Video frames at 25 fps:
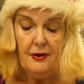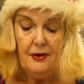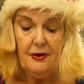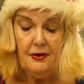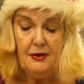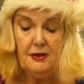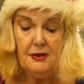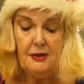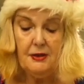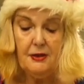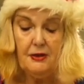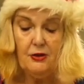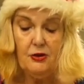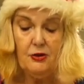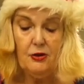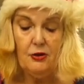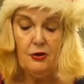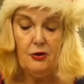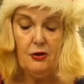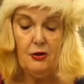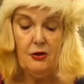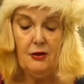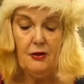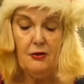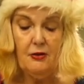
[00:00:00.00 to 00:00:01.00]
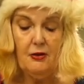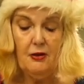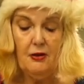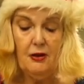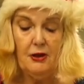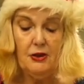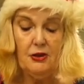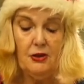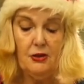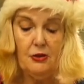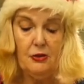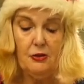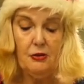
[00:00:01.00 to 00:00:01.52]
This sugar that I
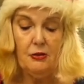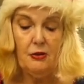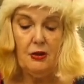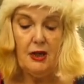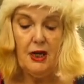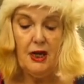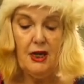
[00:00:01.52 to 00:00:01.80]
just took